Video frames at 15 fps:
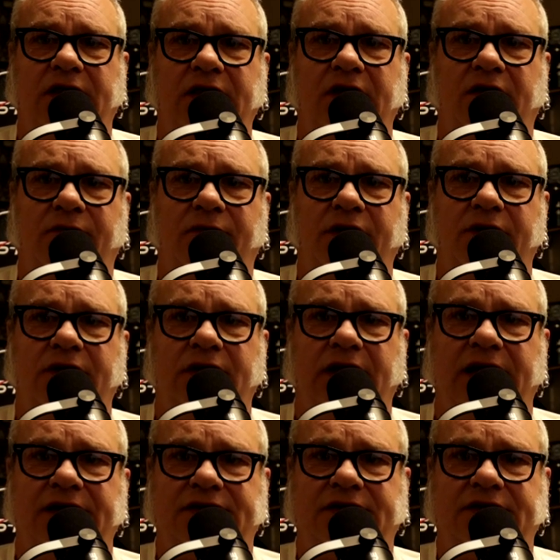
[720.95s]
a little bit
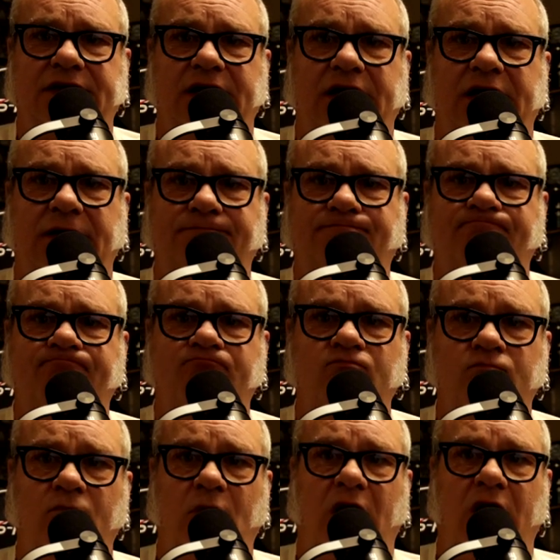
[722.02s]
less uh,
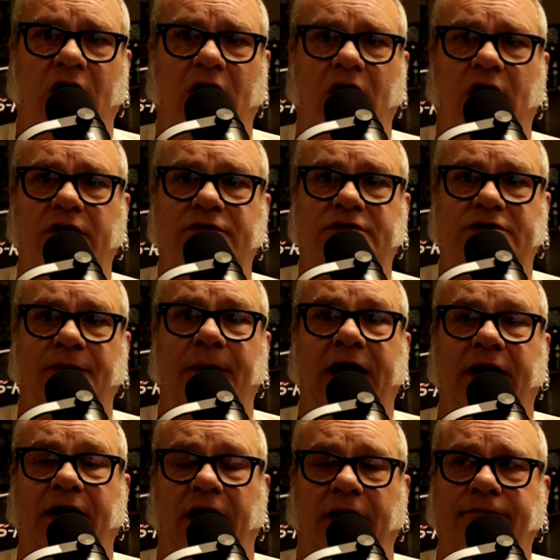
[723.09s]
uh,
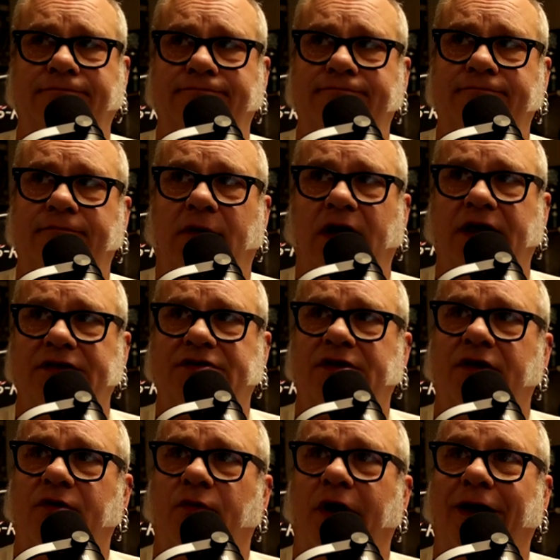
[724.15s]
demanding, I guess is a
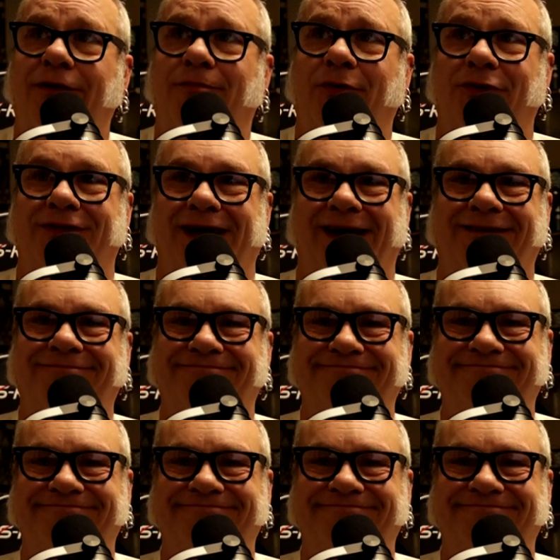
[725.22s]
good way to put that.